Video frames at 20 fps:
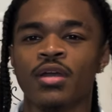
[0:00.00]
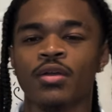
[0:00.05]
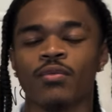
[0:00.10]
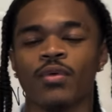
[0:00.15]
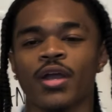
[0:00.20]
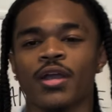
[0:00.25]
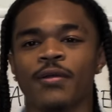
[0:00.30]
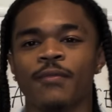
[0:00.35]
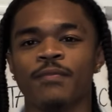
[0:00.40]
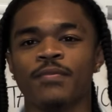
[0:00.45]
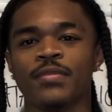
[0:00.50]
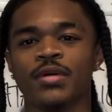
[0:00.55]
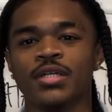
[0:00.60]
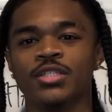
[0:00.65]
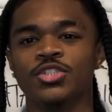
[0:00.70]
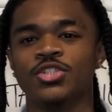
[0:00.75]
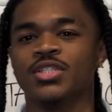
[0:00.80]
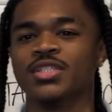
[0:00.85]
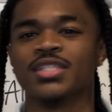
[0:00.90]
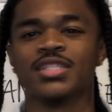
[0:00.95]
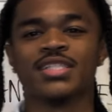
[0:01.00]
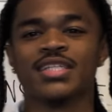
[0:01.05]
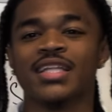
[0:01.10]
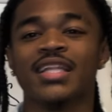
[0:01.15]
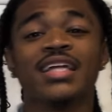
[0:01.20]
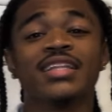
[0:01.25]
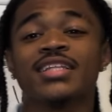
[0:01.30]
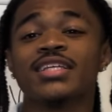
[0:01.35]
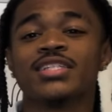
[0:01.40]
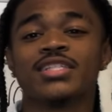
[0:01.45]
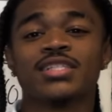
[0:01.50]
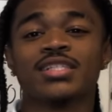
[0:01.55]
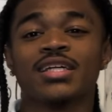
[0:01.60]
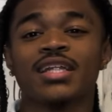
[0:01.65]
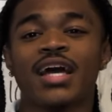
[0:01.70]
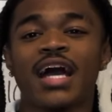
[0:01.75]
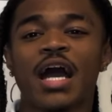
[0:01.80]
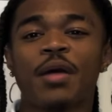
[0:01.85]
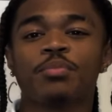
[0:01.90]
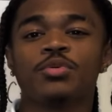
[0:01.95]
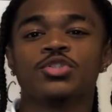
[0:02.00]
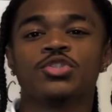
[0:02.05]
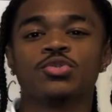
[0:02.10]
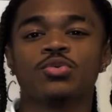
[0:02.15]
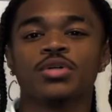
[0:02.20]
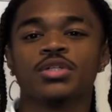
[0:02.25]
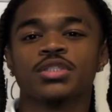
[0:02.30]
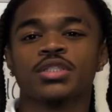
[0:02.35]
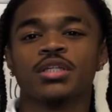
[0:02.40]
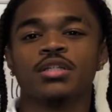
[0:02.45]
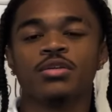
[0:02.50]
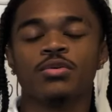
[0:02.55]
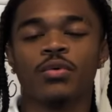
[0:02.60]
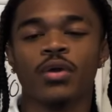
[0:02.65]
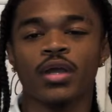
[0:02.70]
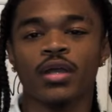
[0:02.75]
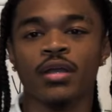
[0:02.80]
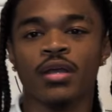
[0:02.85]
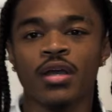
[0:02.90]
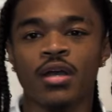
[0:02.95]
Right. Jesus said that this is going to happen to us anyway.